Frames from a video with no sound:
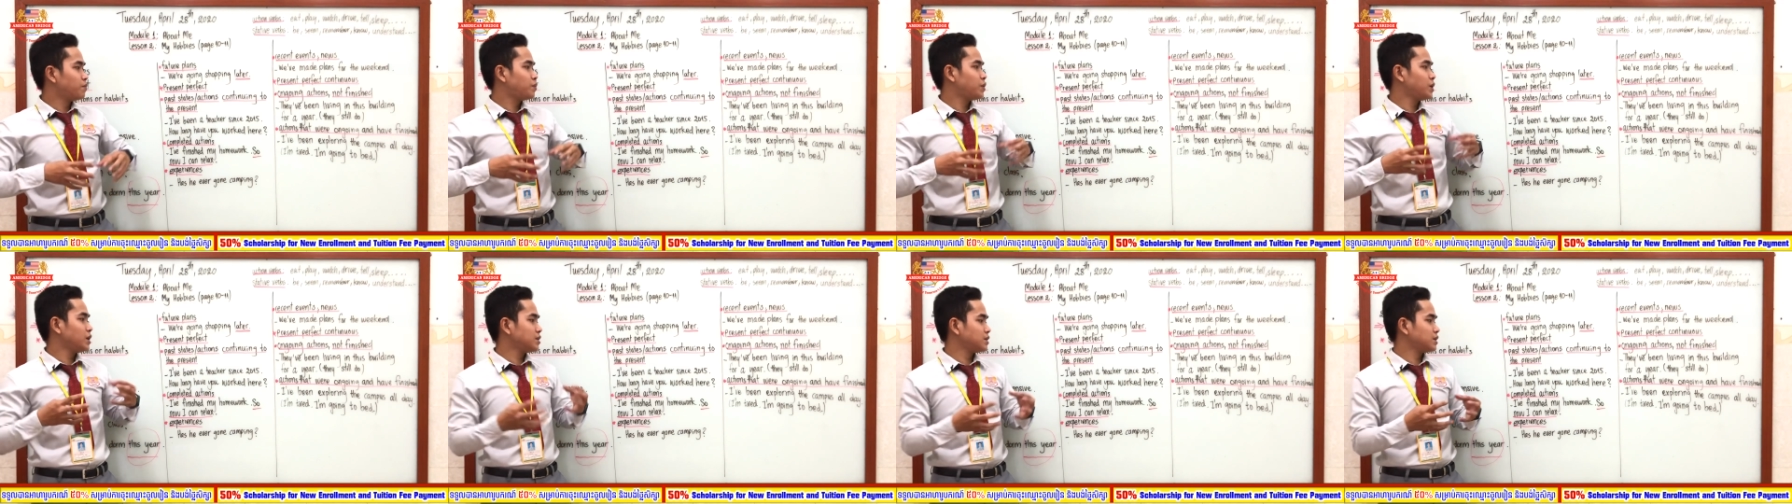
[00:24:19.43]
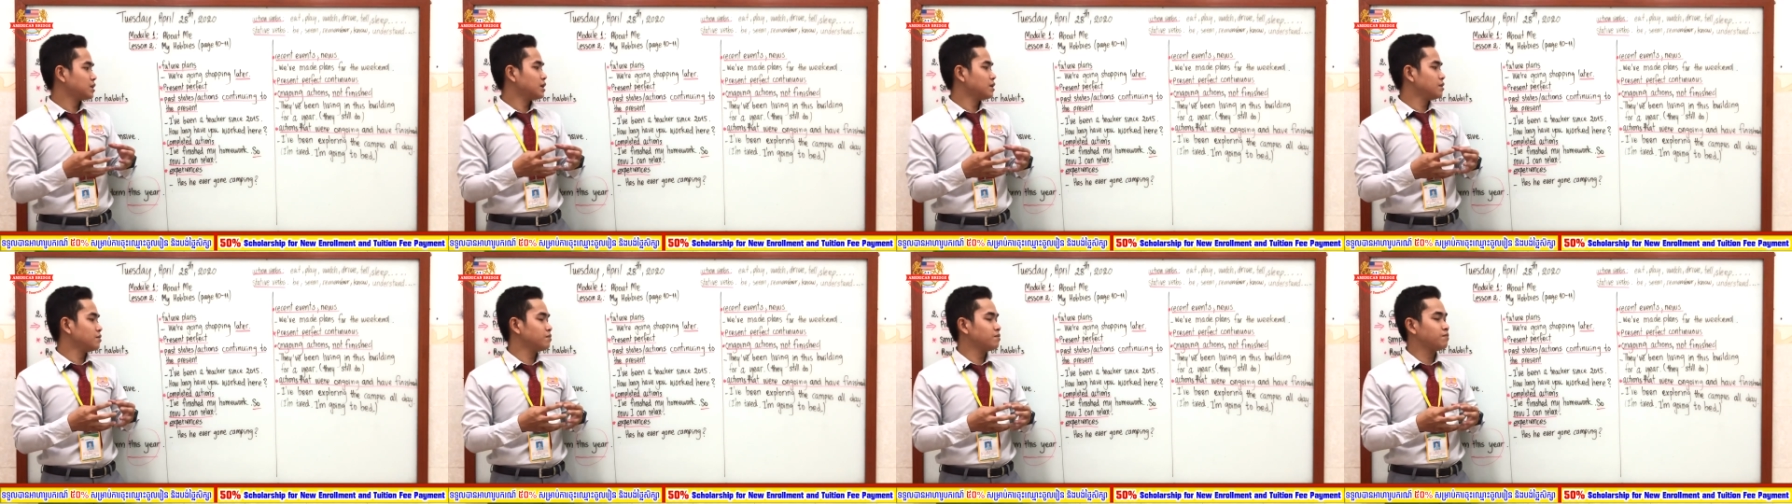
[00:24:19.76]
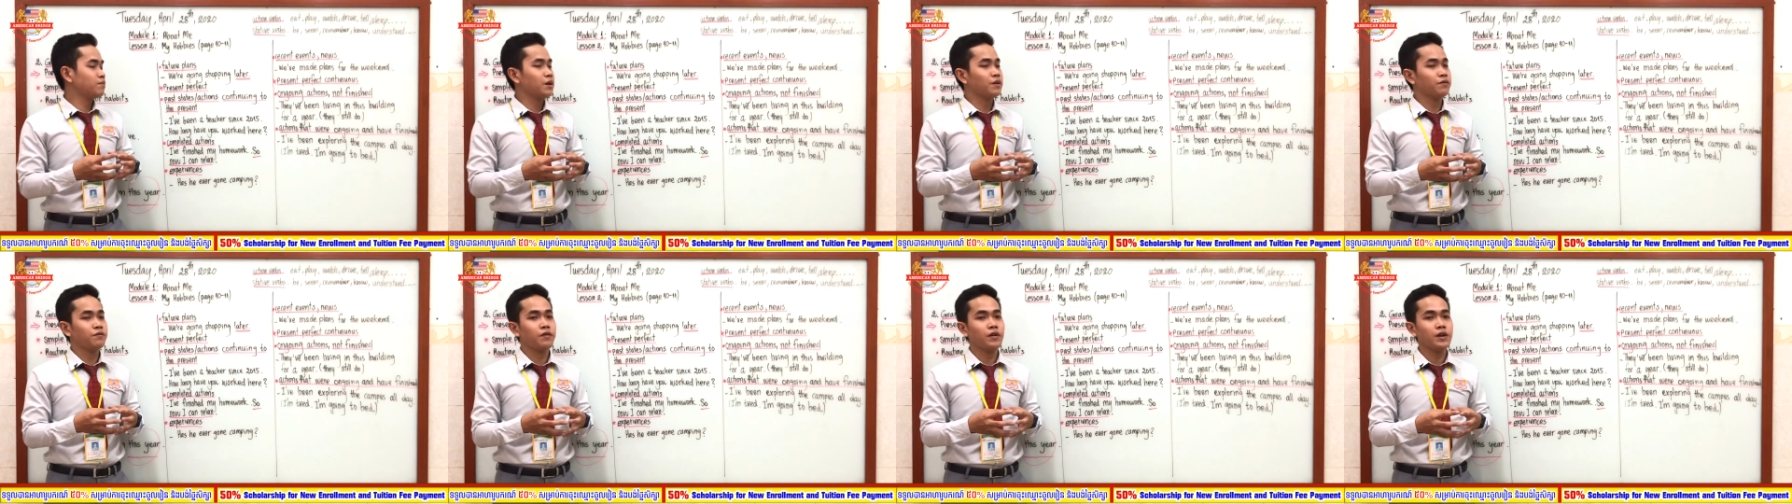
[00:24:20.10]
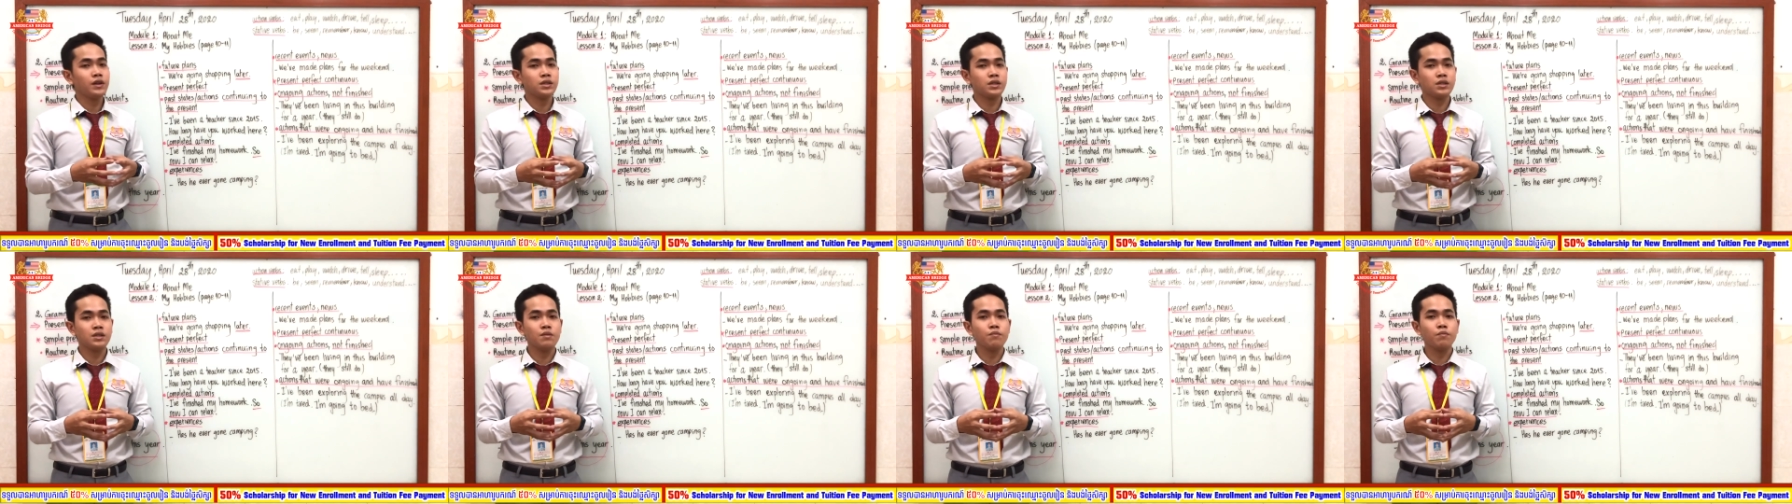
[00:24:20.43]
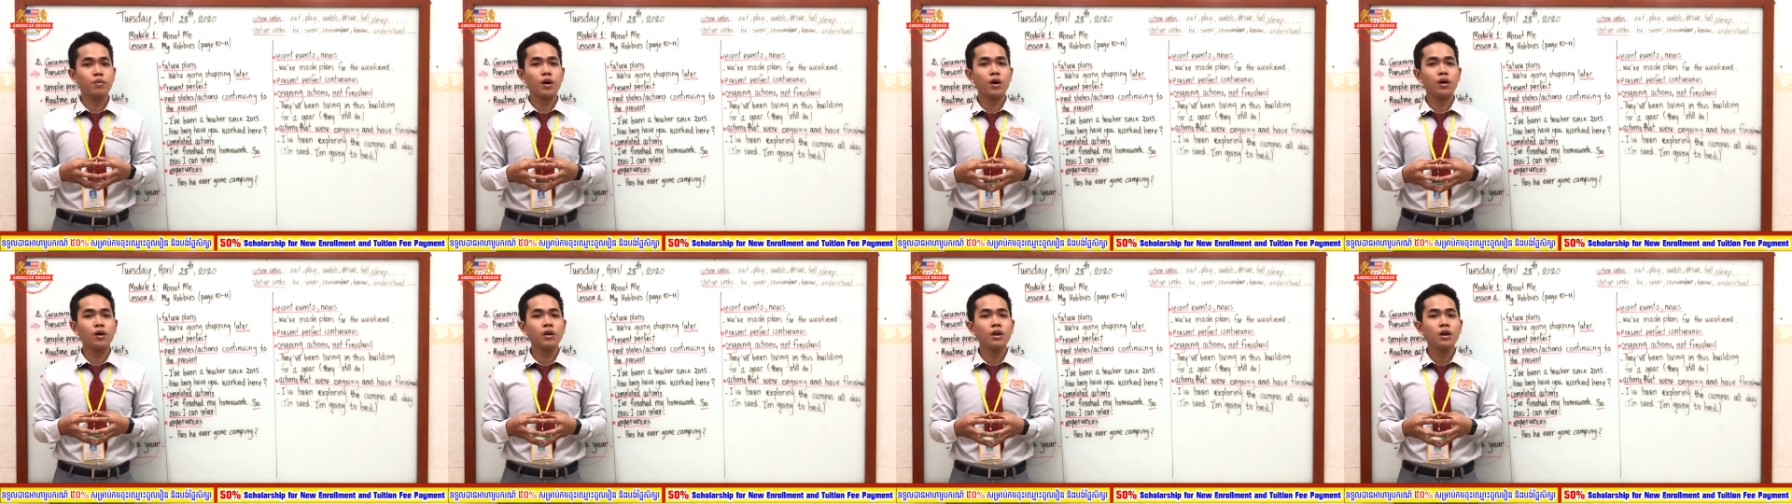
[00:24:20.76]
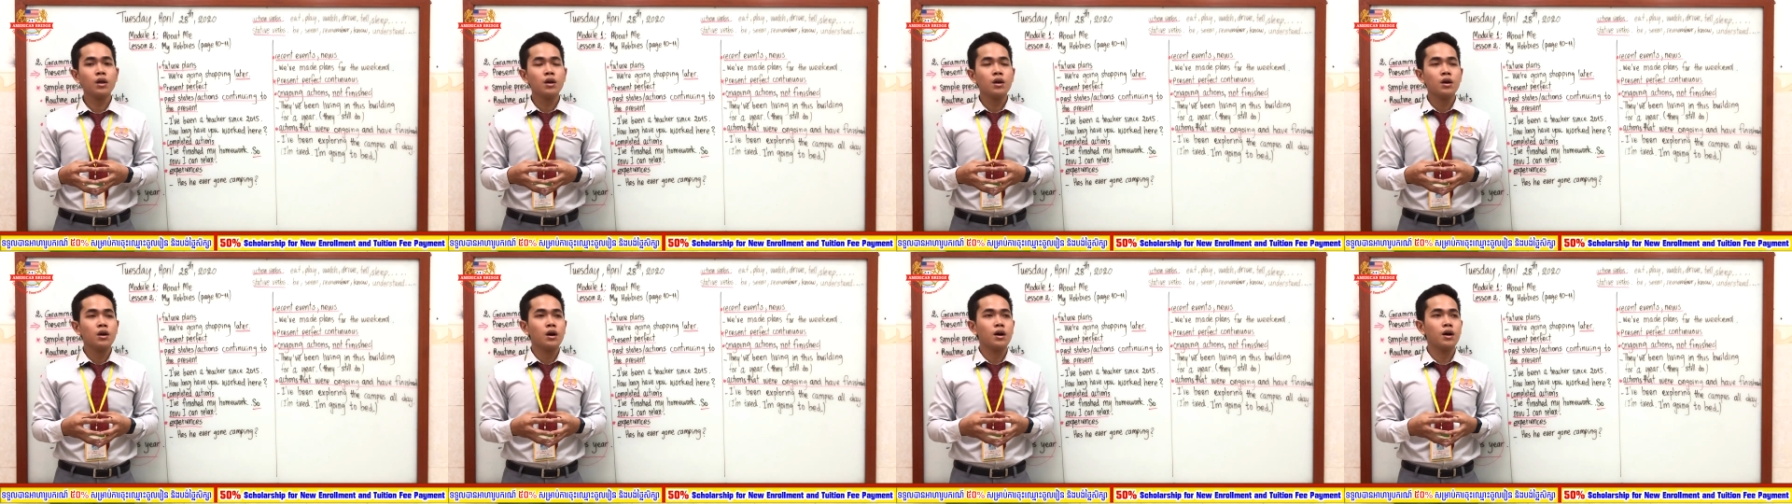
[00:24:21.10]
present perfect simple,